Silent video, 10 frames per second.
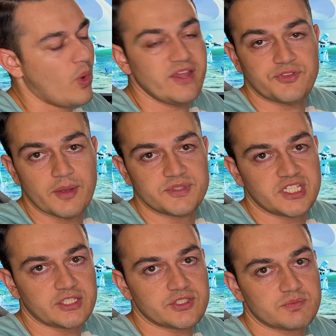white
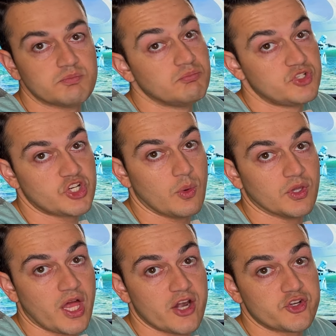thumbsticks show a
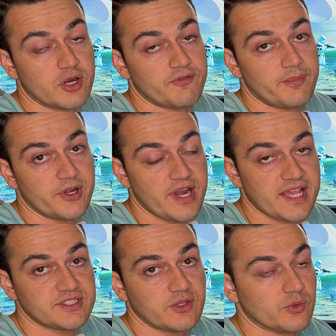lot of dirt from your
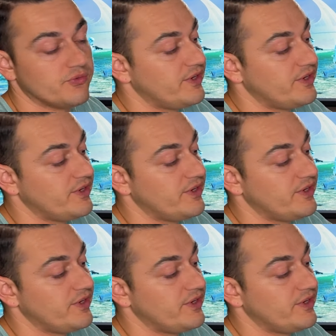nasty little